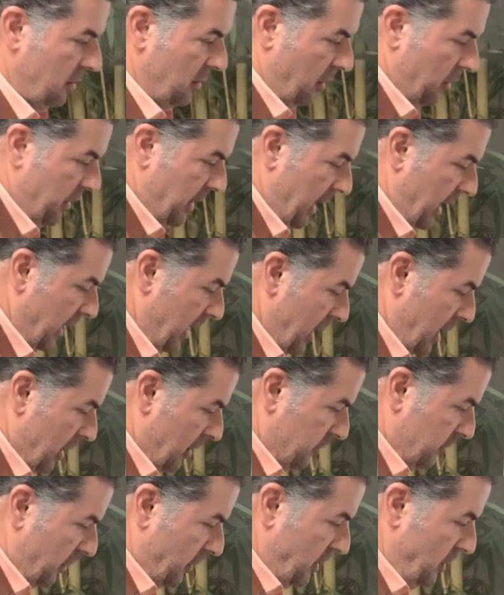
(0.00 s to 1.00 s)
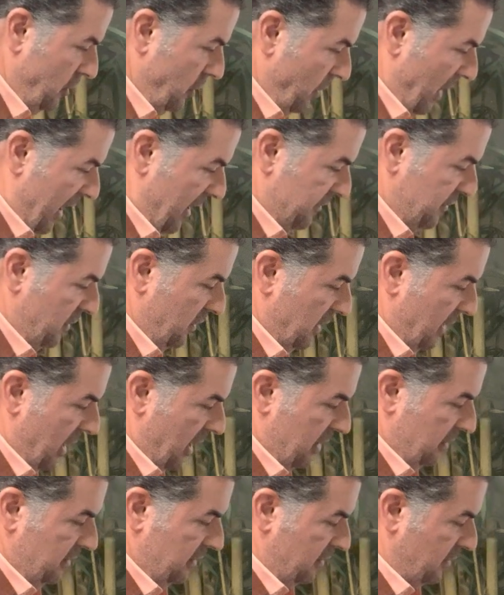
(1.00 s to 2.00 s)
Okay, so you have to
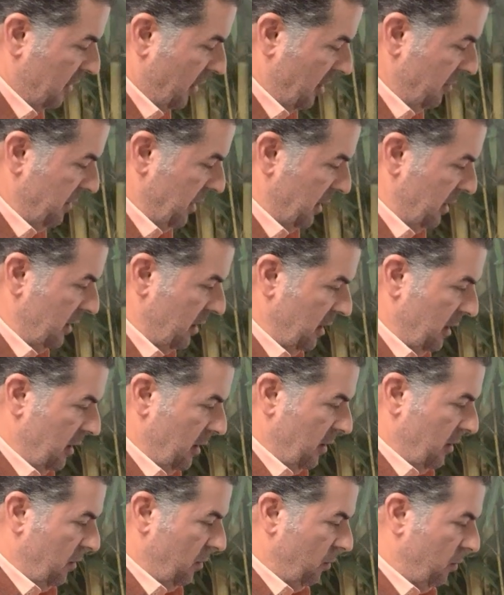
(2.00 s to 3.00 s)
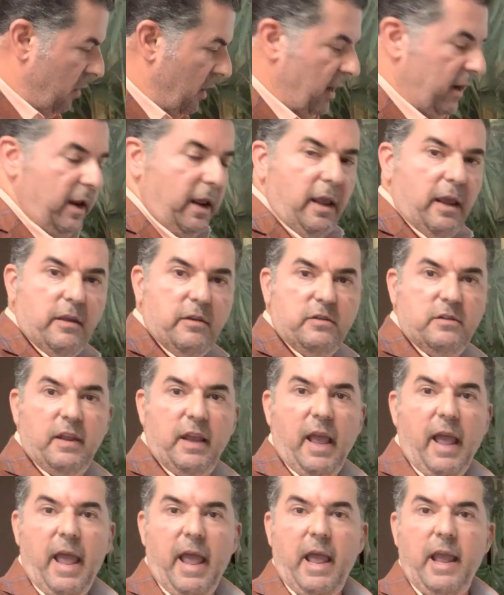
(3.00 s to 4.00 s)
now determine what is
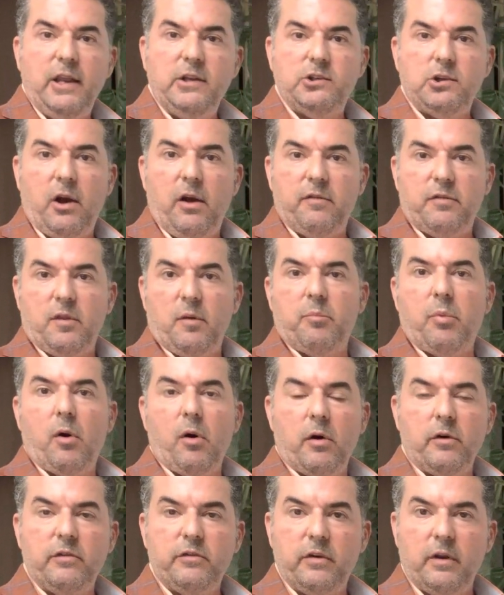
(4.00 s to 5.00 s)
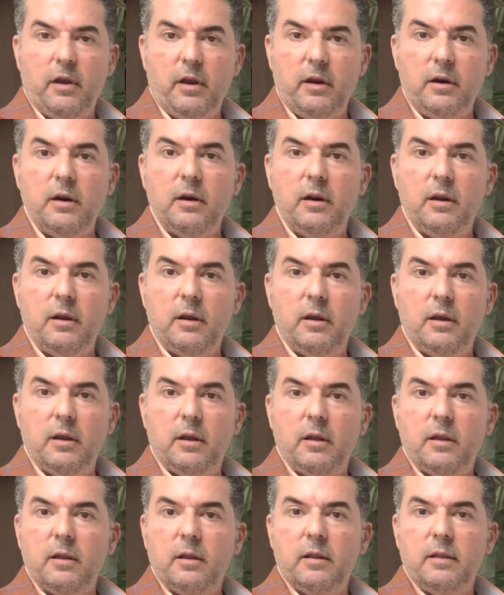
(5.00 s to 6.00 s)
the age of the person
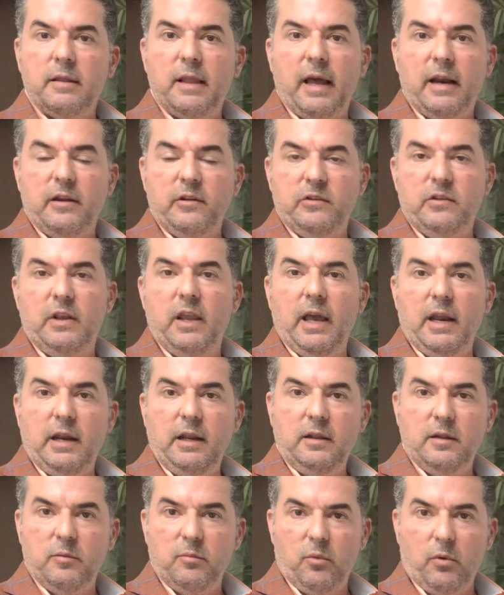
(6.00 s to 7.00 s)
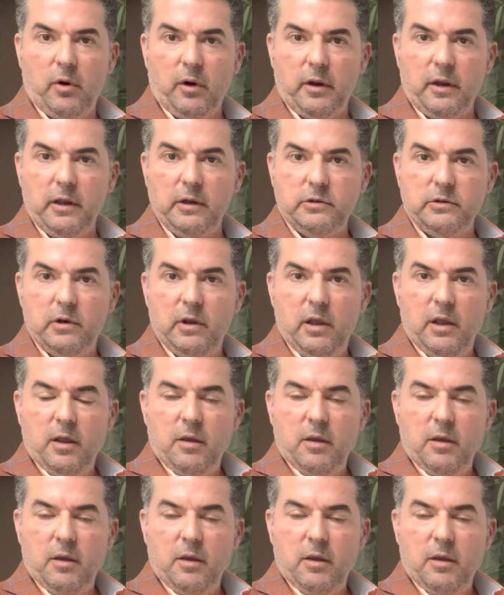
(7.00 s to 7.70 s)
that is getting the mortgage.